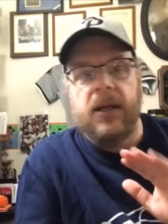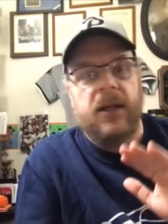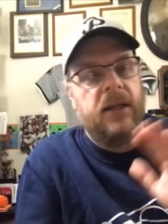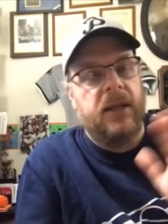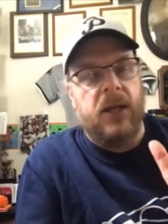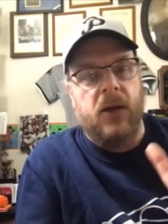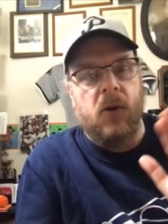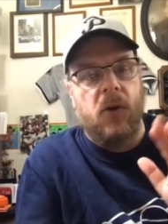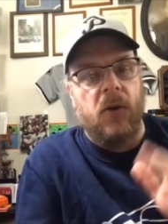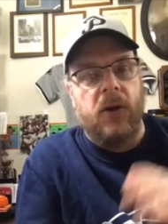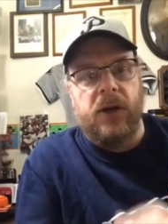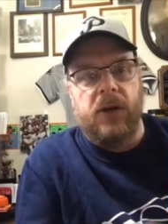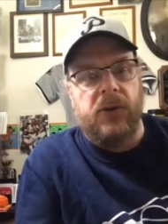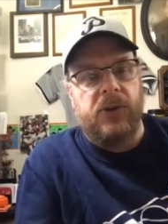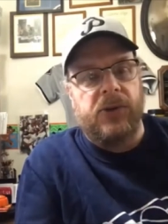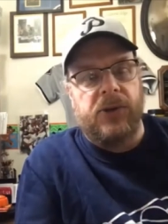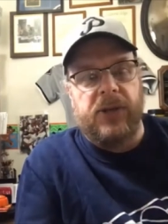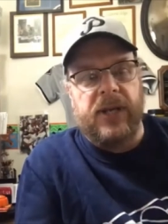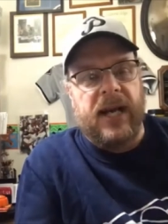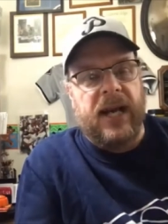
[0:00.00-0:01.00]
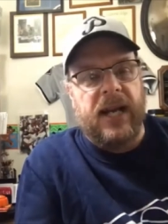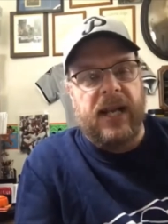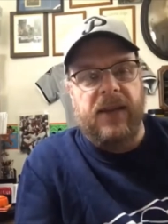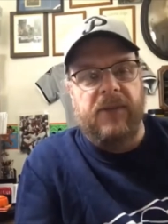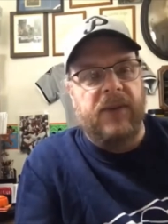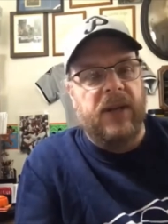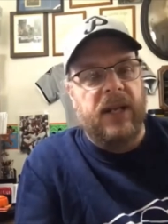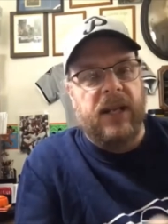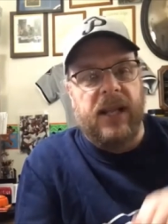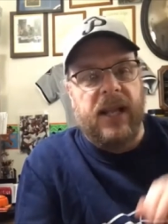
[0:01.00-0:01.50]
The Orioles are not
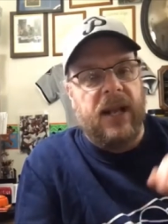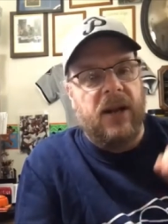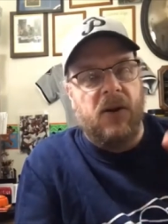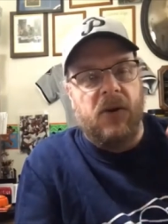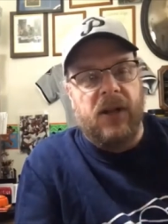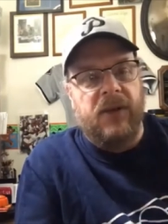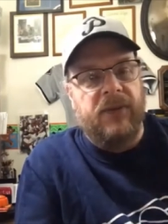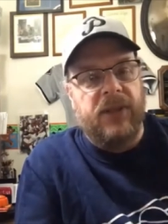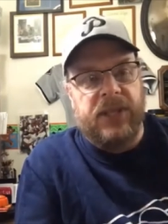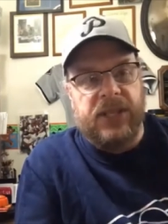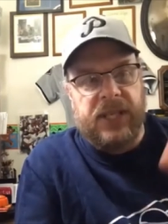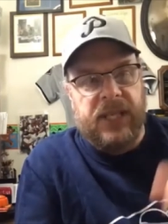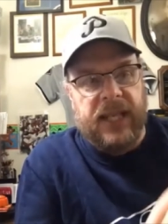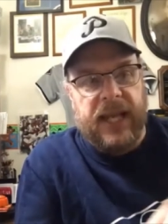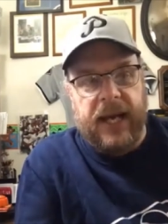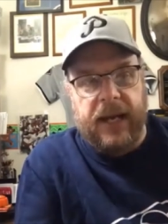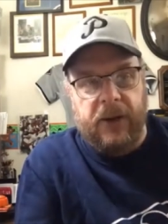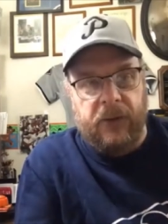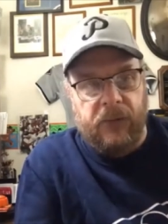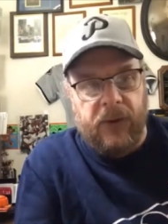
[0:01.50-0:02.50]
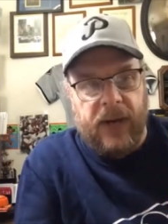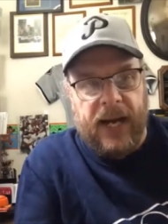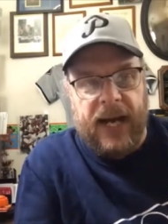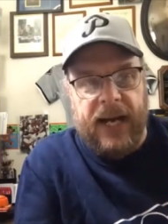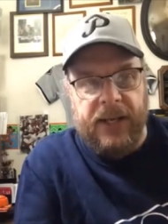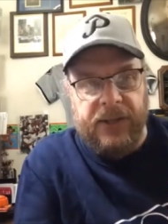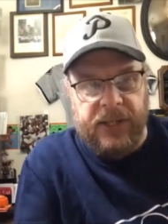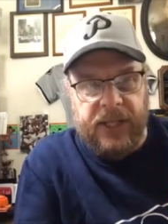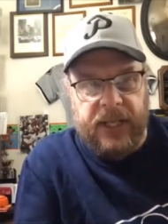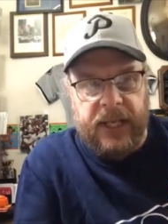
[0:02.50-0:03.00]
even, they don't even see that
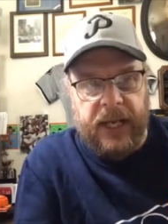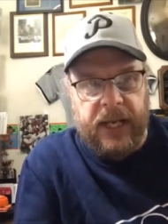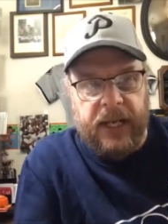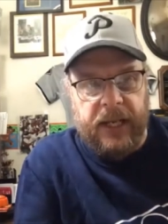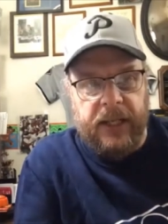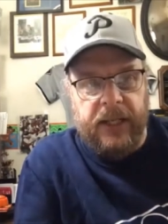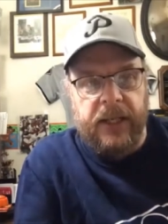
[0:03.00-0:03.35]
horizon yet.